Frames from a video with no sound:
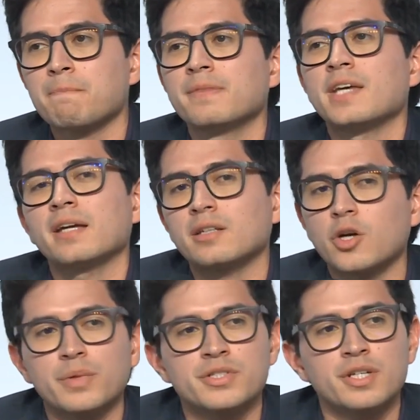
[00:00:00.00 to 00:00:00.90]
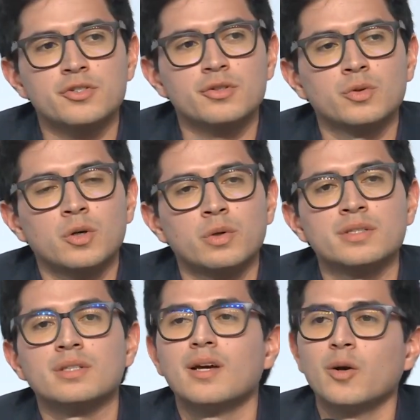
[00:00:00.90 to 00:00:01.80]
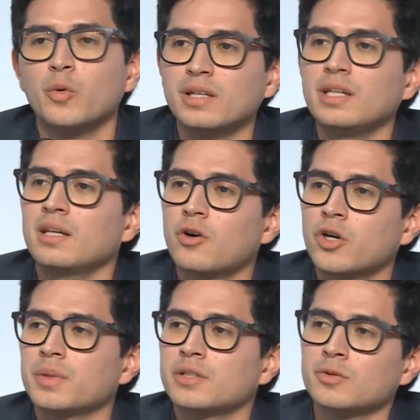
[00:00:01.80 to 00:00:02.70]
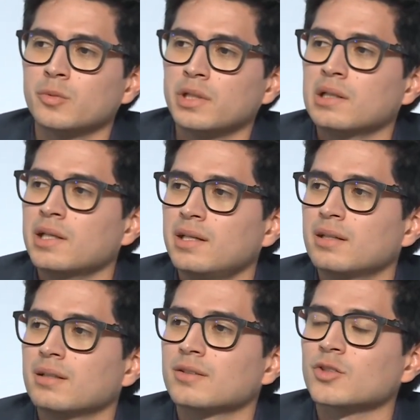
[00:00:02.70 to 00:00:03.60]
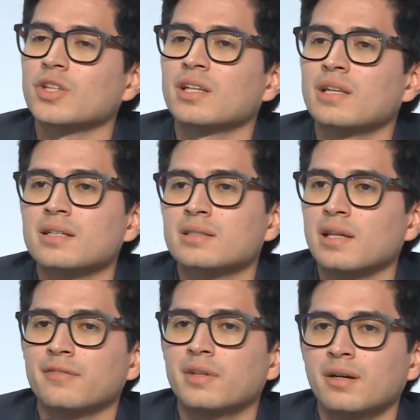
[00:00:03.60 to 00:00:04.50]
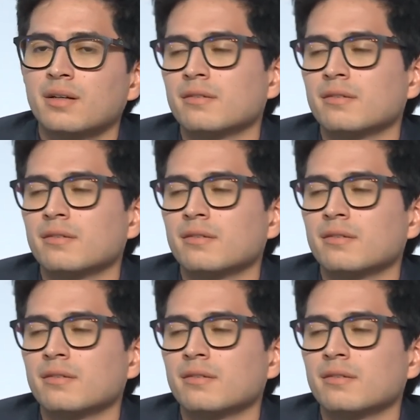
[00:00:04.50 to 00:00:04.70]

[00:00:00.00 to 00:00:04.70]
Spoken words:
Tie that conversation towards we need orbit to be clean so that that's left there